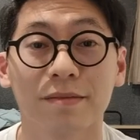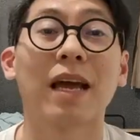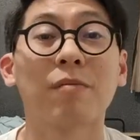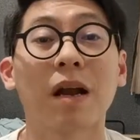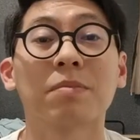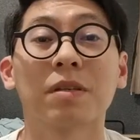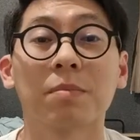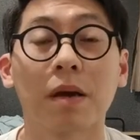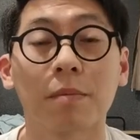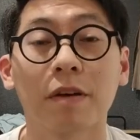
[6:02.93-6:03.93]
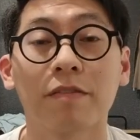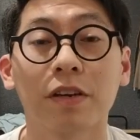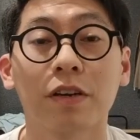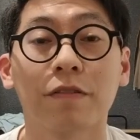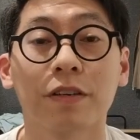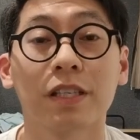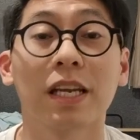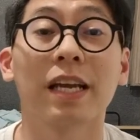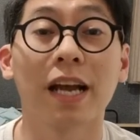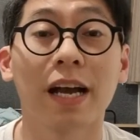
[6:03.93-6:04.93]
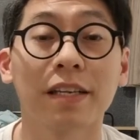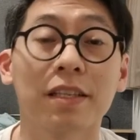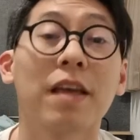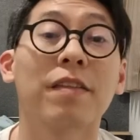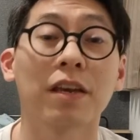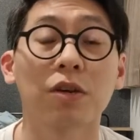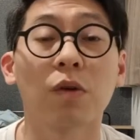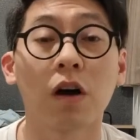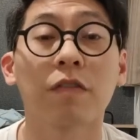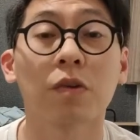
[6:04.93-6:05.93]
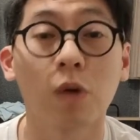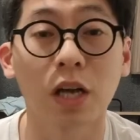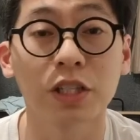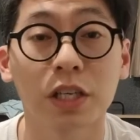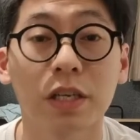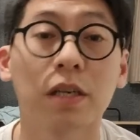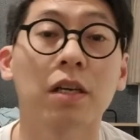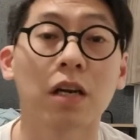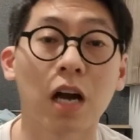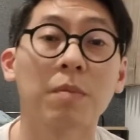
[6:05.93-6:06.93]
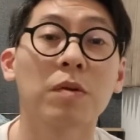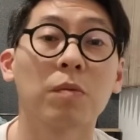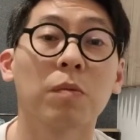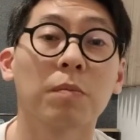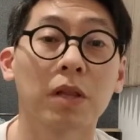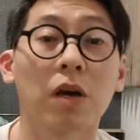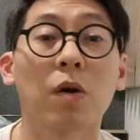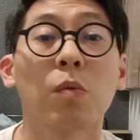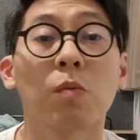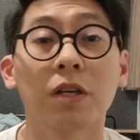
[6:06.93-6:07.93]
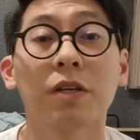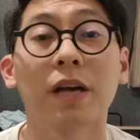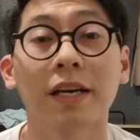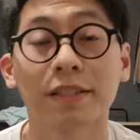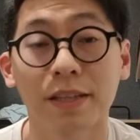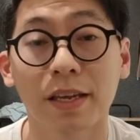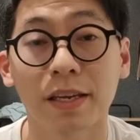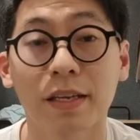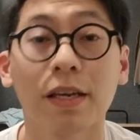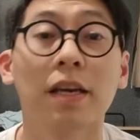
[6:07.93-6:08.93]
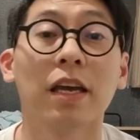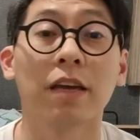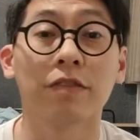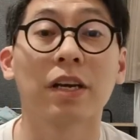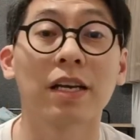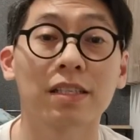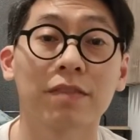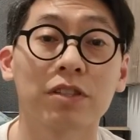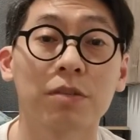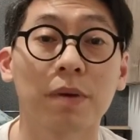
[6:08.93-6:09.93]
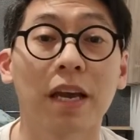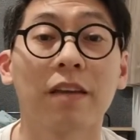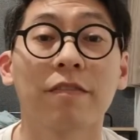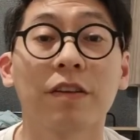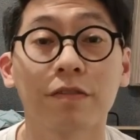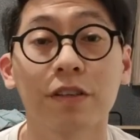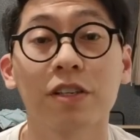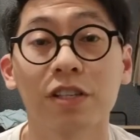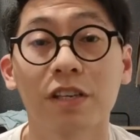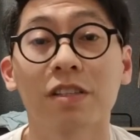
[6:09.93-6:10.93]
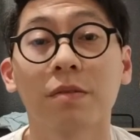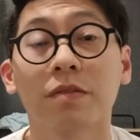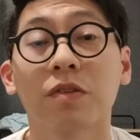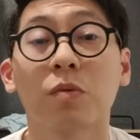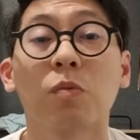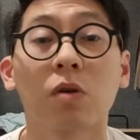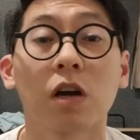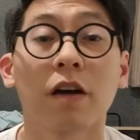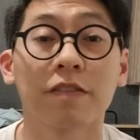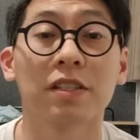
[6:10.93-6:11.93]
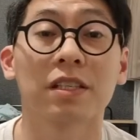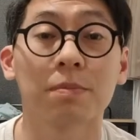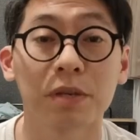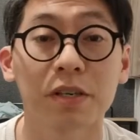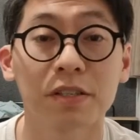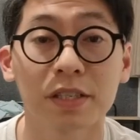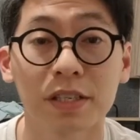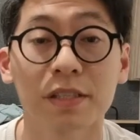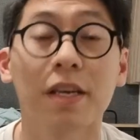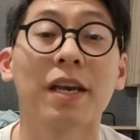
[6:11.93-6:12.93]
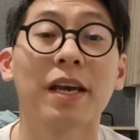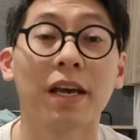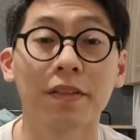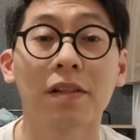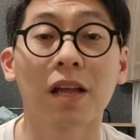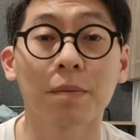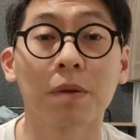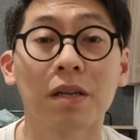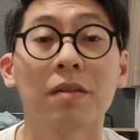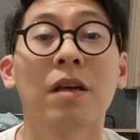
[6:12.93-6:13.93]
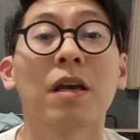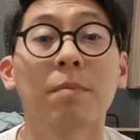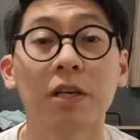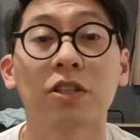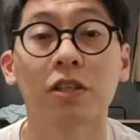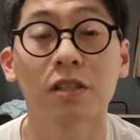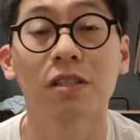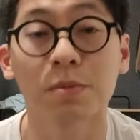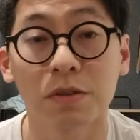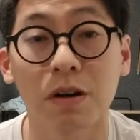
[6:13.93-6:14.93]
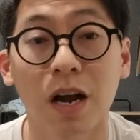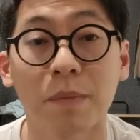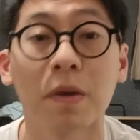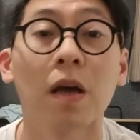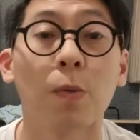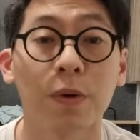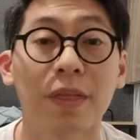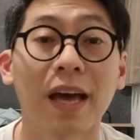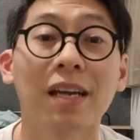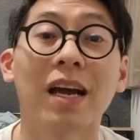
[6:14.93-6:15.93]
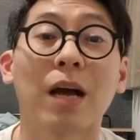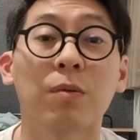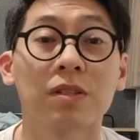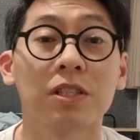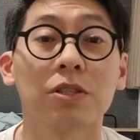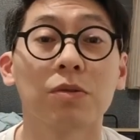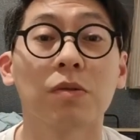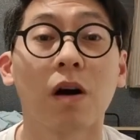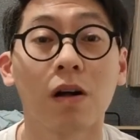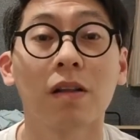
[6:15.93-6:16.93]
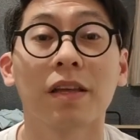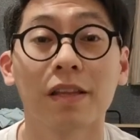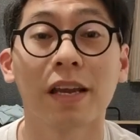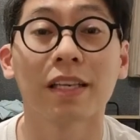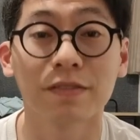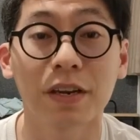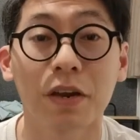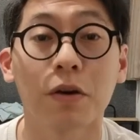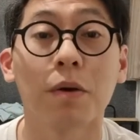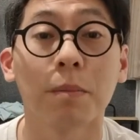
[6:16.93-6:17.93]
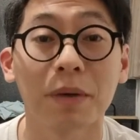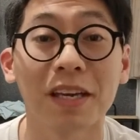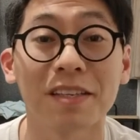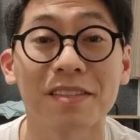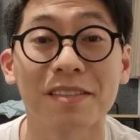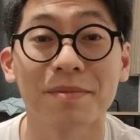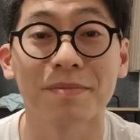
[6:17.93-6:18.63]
That wraps up my video for today, guys. Thank you all for watching. Comment below what you guys think. If you guys live in Japan, feel free to share some of your ward office experiences. Hit the like button. Be sure to subscribe. With that, I will see you all in the next video. Peace.